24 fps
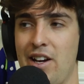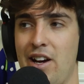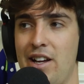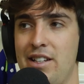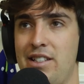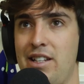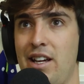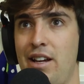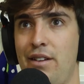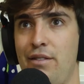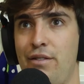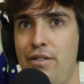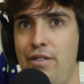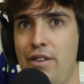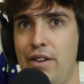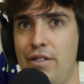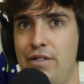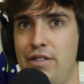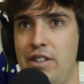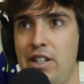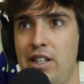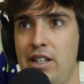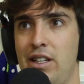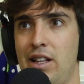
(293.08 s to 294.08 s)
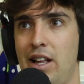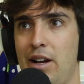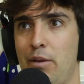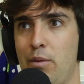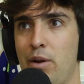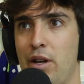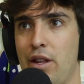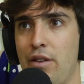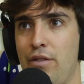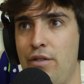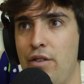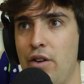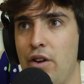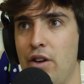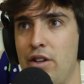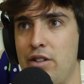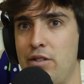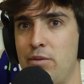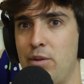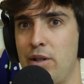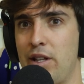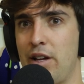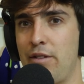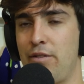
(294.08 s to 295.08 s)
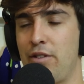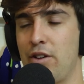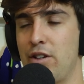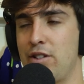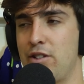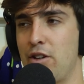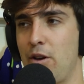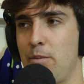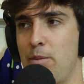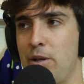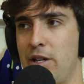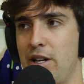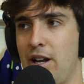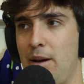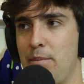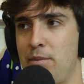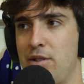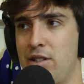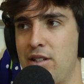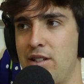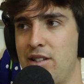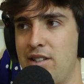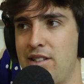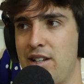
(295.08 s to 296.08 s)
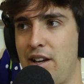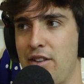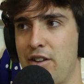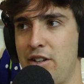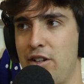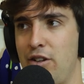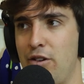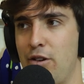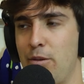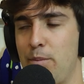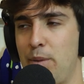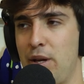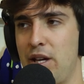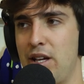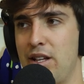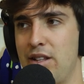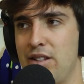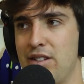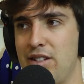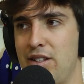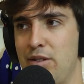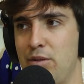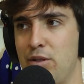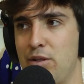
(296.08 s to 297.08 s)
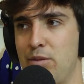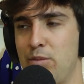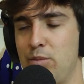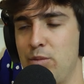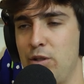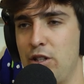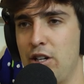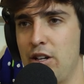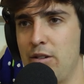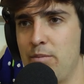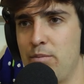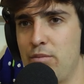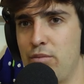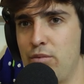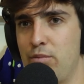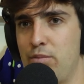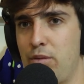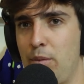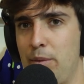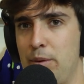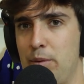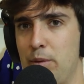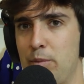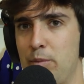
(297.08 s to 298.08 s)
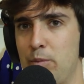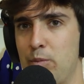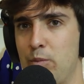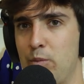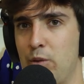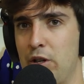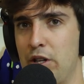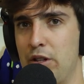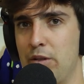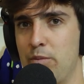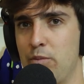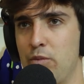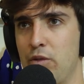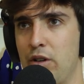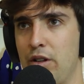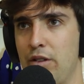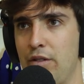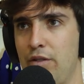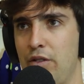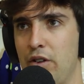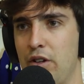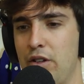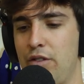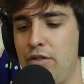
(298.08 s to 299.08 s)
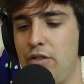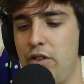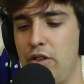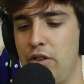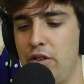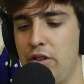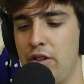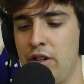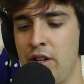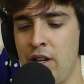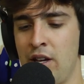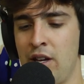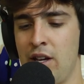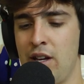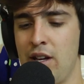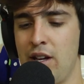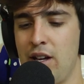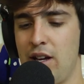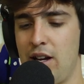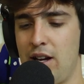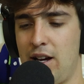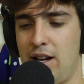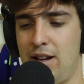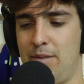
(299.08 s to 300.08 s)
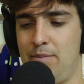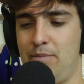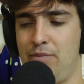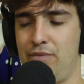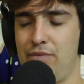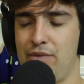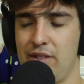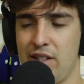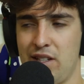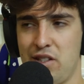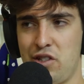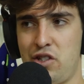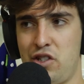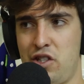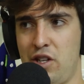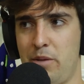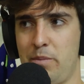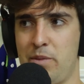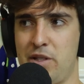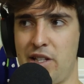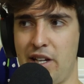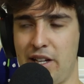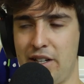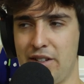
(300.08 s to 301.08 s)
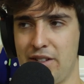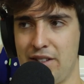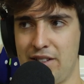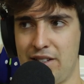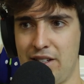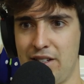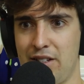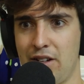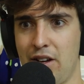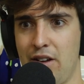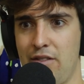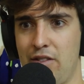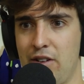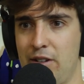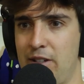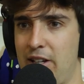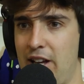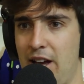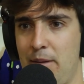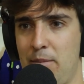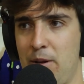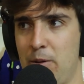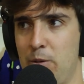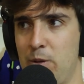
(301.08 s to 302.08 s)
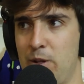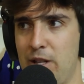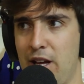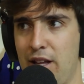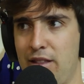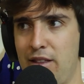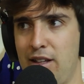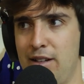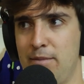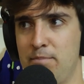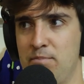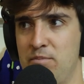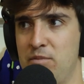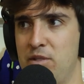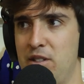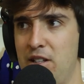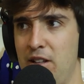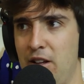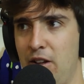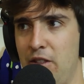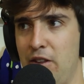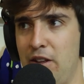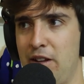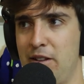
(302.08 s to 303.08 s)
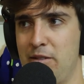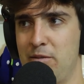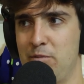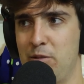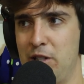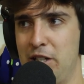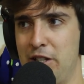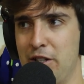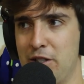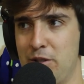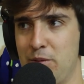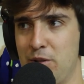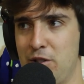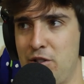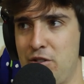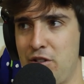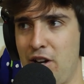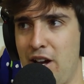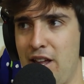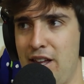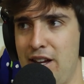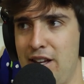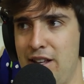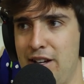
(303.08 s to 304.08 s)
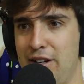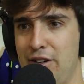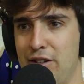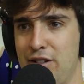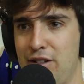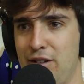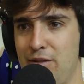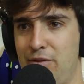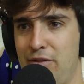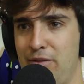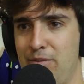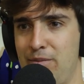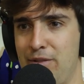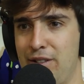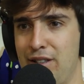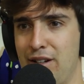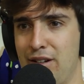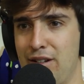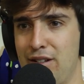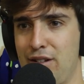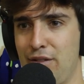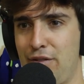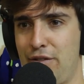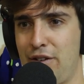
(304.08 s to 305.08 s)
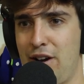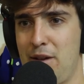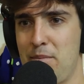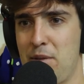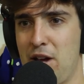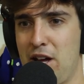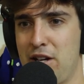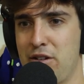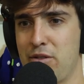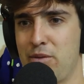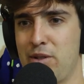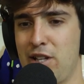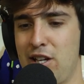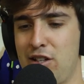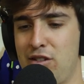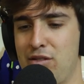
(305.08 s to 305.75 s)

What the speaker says: 1950, like one of the first when they first opened it up to Southern Europeans. He was, probably one of the first few ships that got sent over and came here with nothing. when he got to Australia, they got into Fremantle and they